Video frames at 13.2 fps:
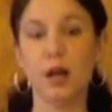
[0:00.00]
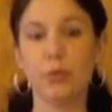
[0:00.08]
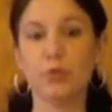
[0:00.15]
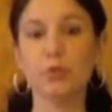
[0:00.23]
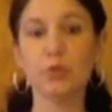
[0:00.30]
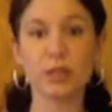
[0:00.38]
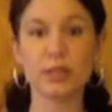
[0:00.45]

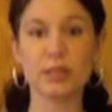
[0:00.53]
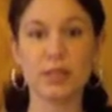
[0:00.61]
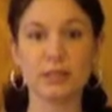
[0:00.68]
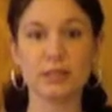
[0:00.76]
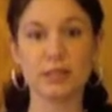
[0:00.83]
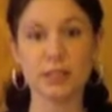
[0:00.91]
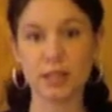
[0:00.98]
through the
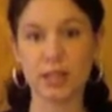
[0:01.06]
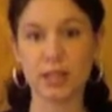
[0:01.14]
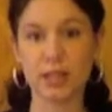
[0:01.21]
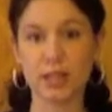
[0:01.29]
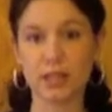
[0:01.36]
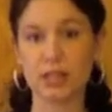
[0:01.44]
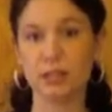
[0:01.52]
intestines and then
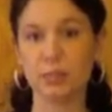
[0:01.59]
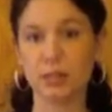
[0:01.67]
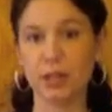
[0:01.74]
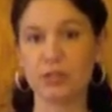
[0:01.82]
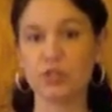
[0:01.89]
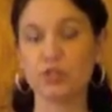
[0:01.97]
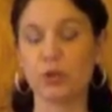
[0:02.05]
into the
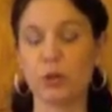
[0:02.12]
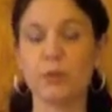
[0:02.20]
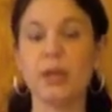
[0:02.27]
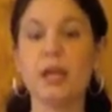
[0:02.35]
bloodstream.